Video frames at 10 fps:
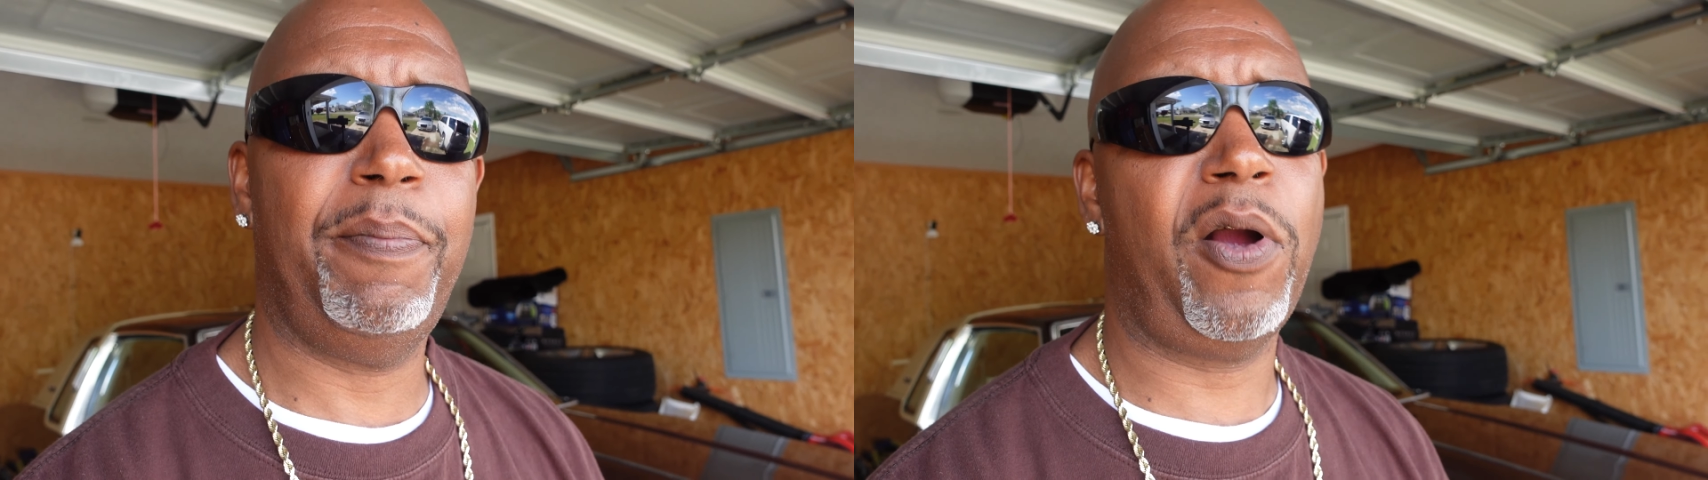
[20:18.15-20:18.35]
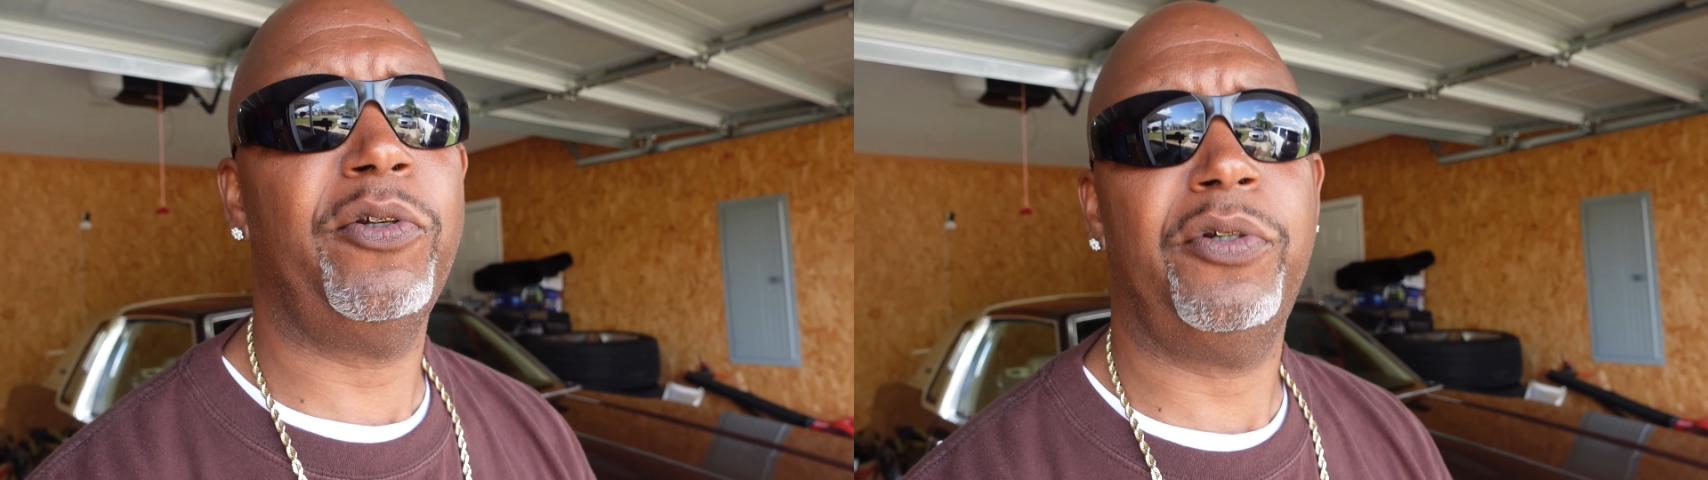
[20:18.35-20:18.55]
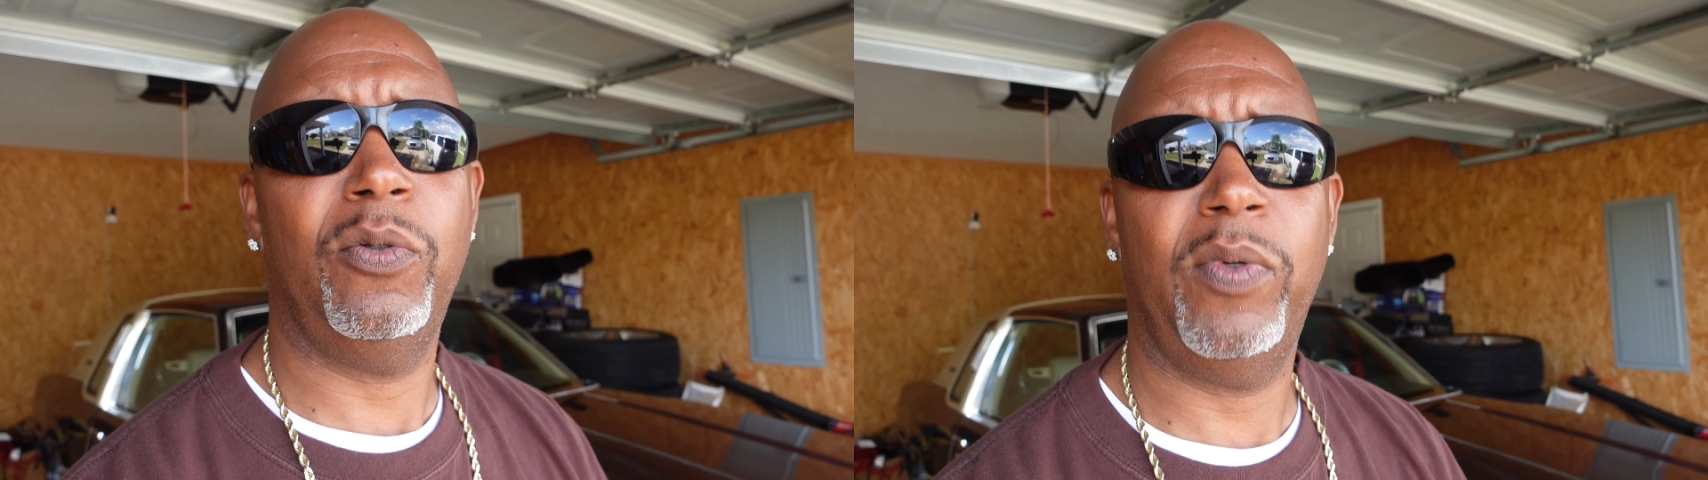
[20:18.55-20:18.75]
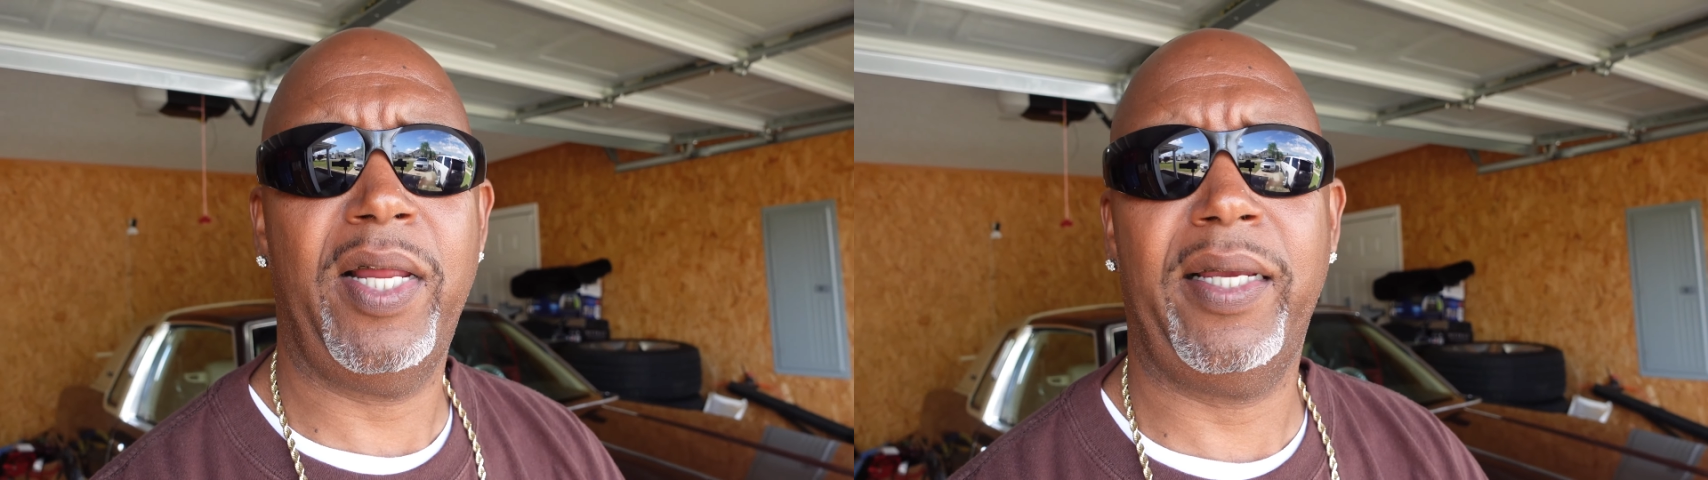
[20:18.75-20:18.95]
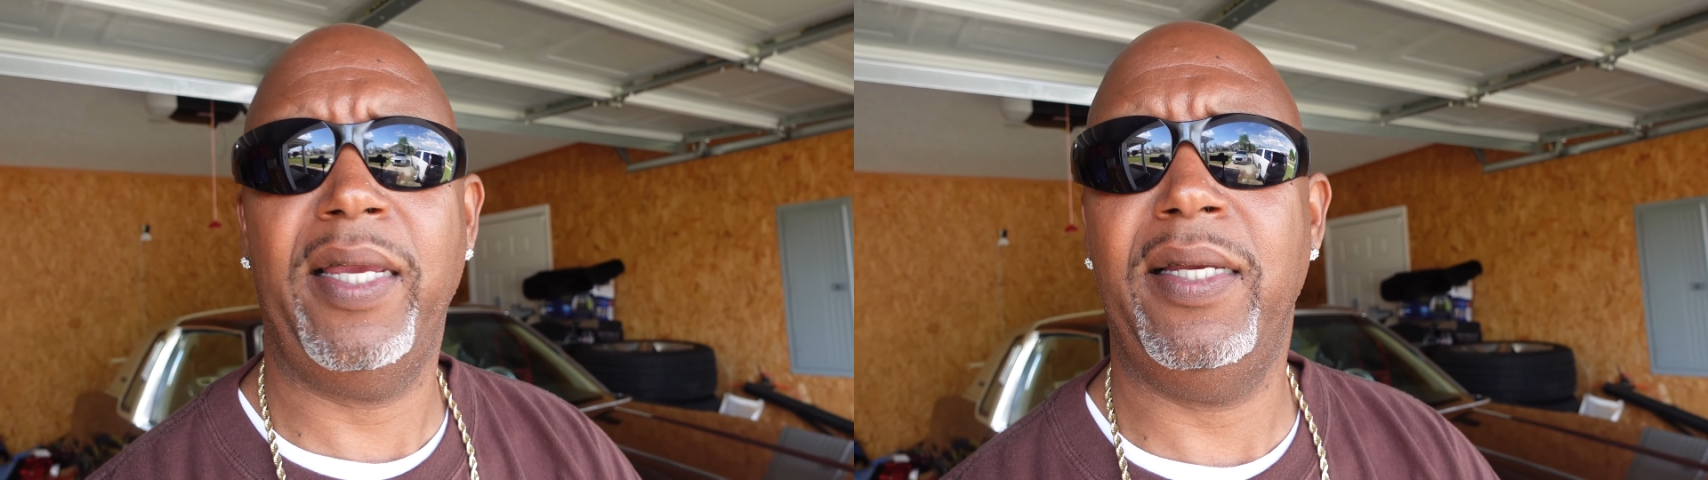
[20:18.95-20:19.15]
personal when
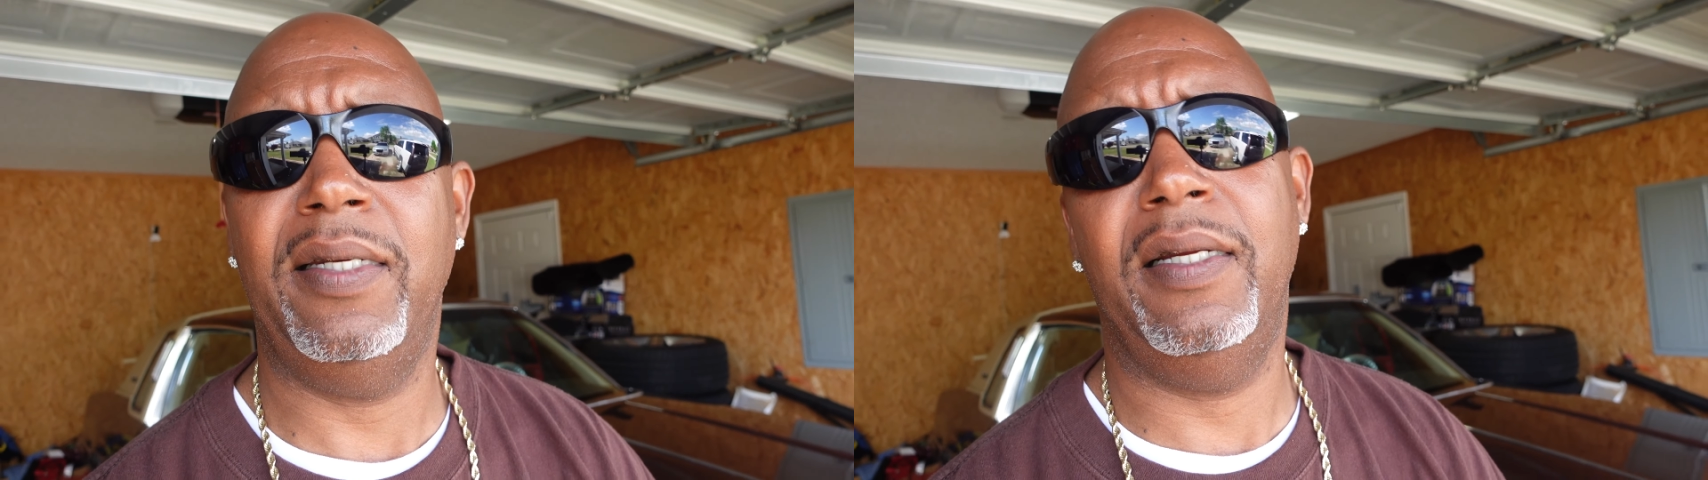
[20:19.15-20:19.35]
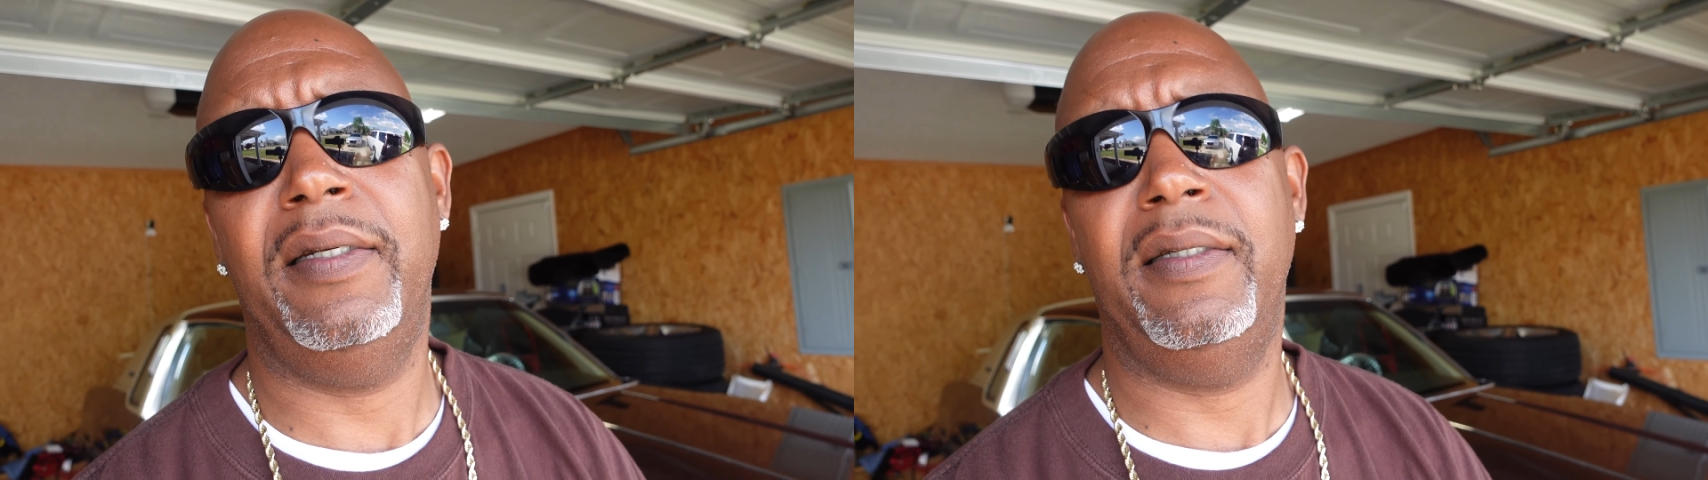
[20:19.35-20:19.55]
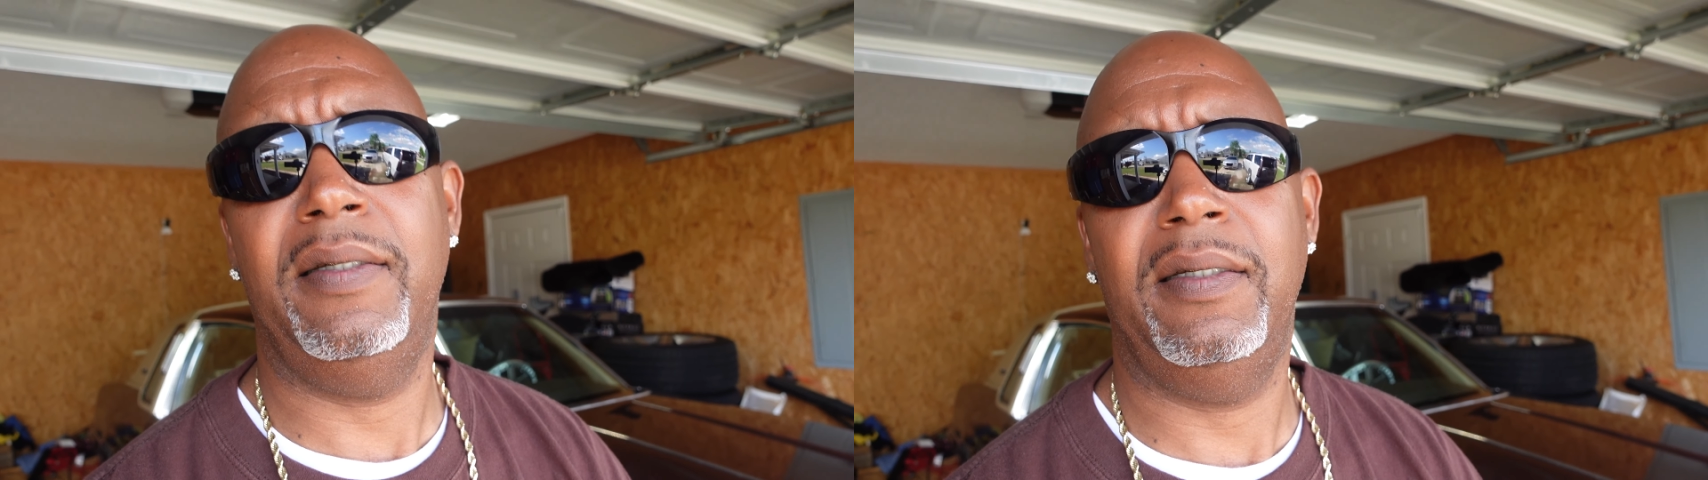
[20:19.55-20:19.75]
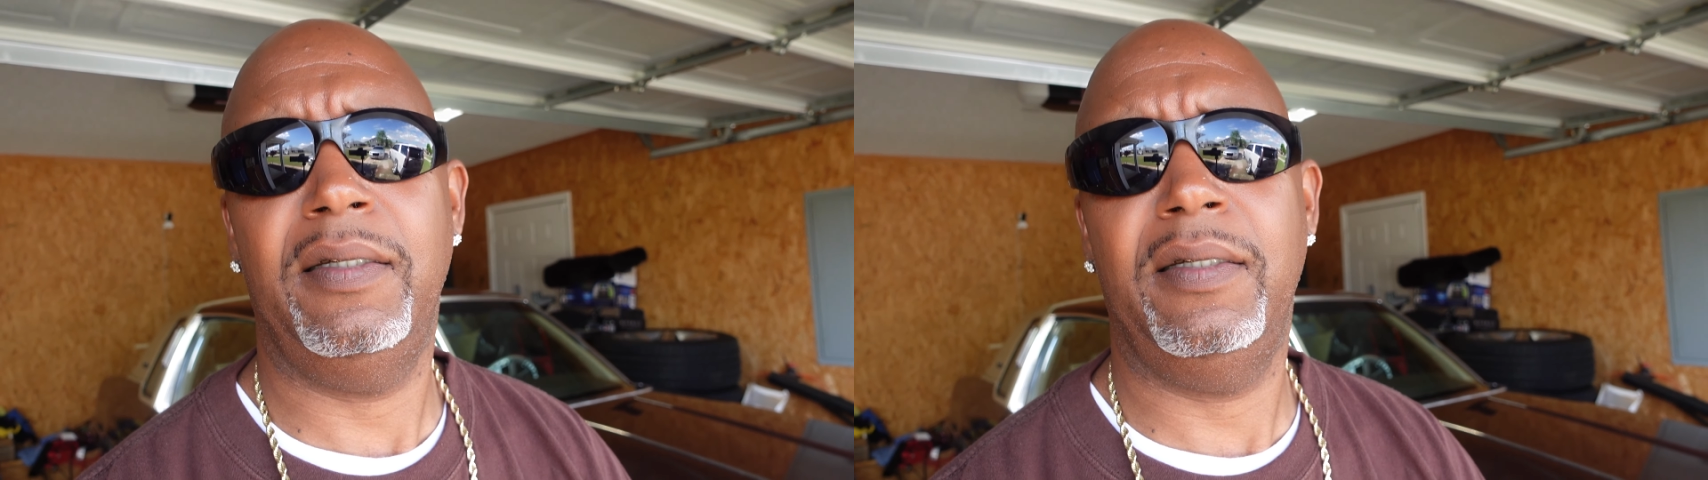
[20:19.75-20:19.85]
I can't get nothing done.